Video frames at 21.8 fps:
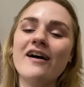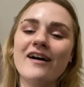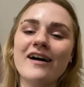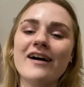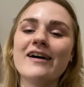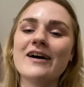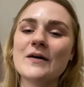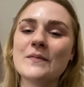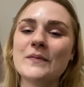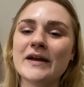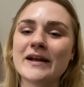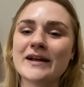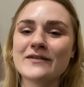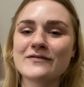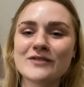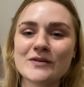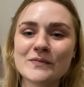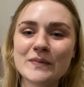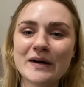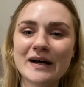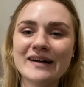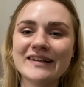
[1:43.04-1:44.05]
a pick of the
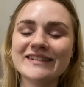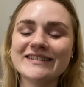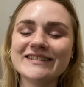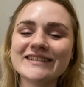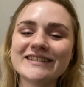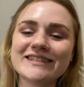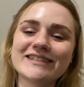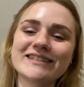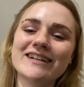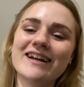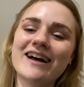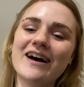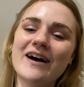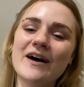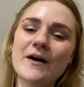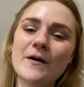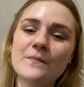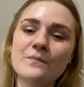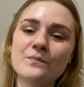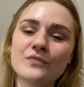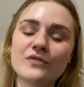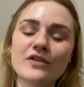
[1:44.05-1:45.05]
bunch,
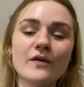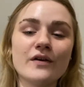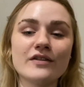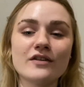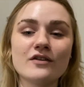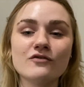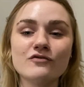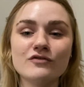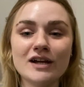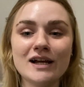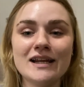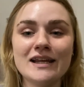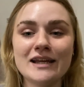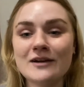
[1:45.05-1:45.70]
so it's a really